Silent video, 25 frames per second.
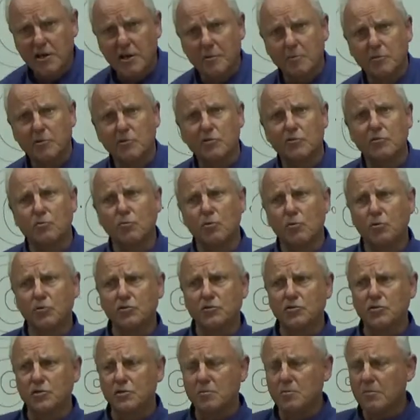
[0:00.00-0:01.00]
coming
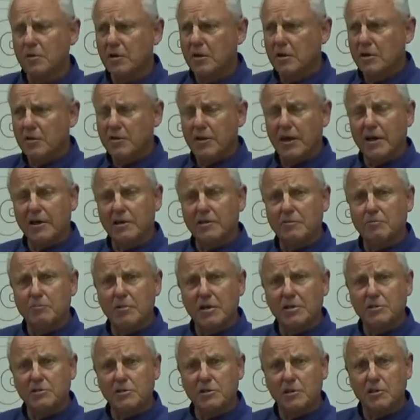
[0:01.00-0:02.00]
towards them, they could
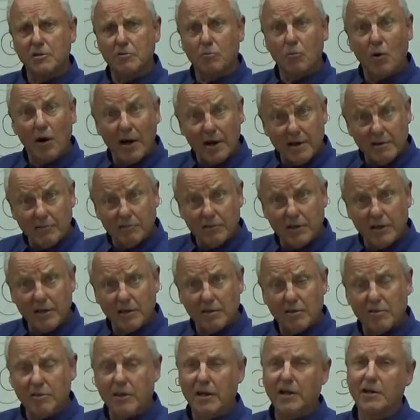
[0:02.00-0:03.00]
measure the
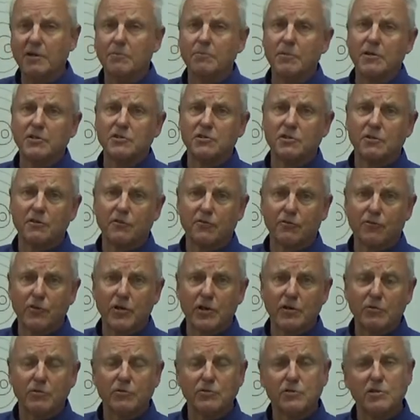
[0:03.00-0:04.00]
wavelength, they could measure the
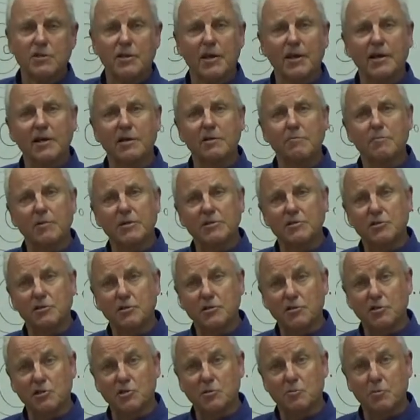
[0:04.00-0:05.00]
frequency, they could measure the
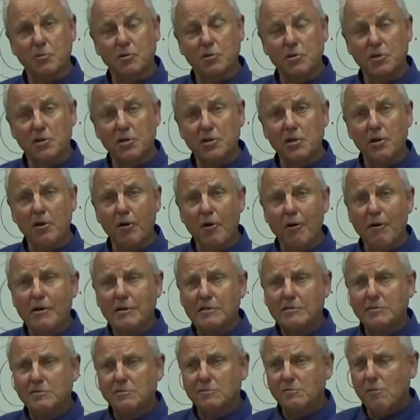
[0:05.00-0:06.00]
speed,
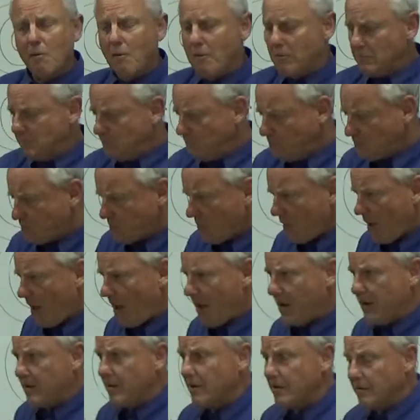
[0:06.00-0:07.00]

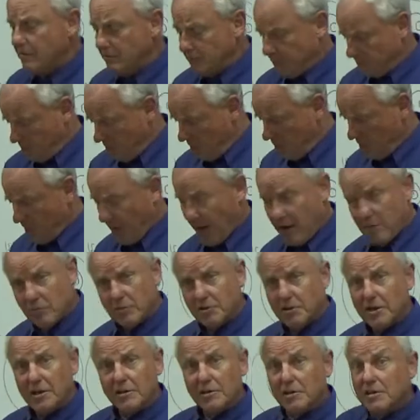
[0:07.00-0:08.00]
and they would
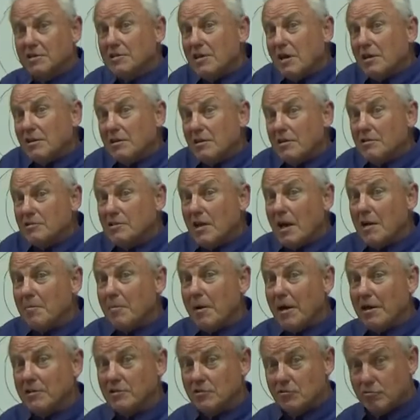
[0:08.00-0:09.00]
get exactly the same
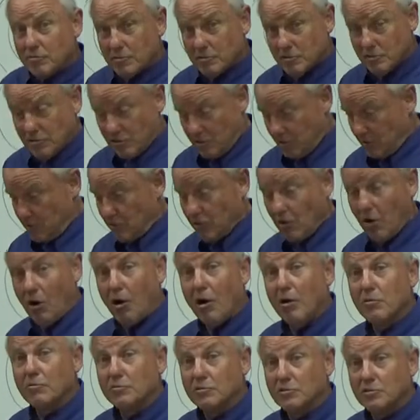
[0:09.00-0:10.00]
answer as I
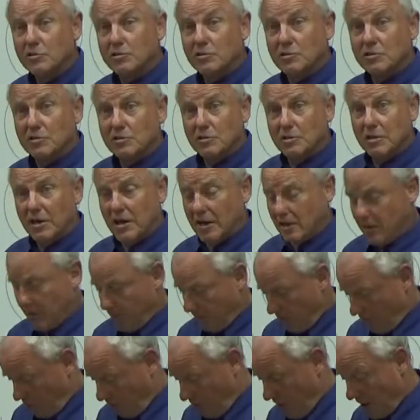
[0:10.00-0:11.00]
was
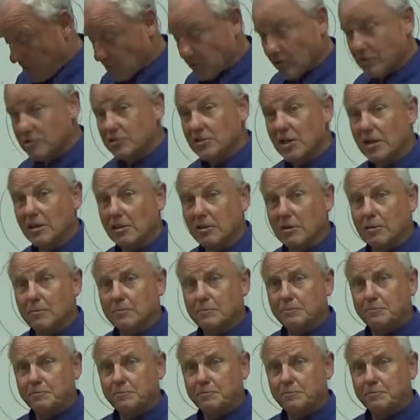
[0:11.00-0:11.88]
getting as I sent them.